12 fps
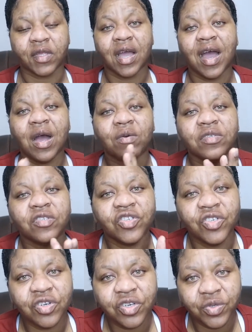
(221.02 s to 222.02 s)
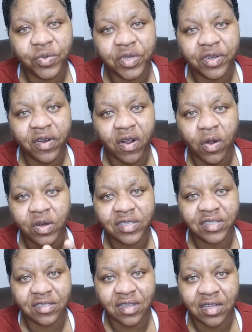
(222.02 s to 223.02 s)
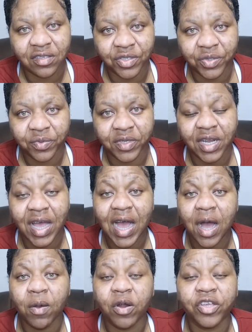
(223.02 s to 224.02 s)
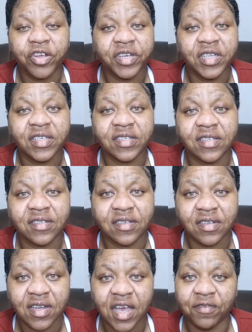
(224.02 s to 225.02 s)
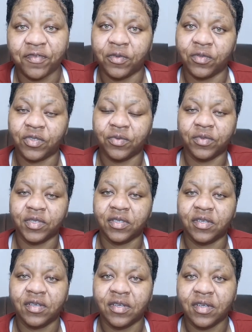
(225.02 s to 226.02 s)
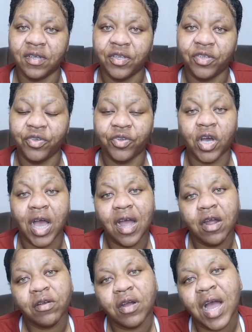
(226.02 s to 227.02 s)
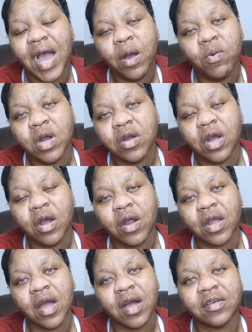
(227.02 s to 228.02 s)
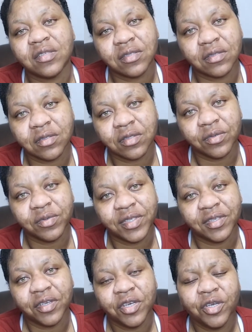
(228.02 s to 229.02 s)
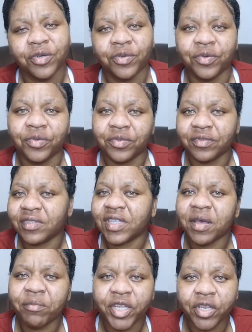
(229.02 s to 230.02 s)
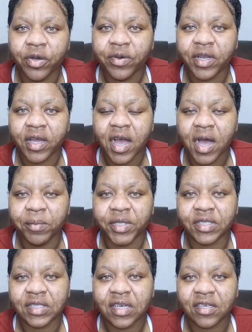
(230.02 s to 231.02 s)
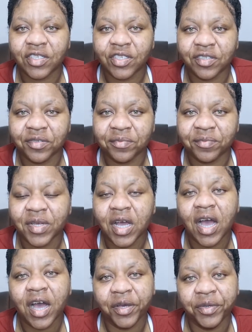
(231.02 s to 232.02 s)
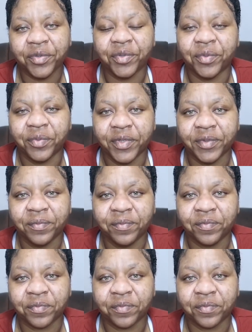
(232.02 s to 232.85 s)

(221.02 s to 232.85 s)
How is your daughter or son doing? How are your nieces and nephews doing? You know, how are our cousins doing? Let me know in the comment section how you doing,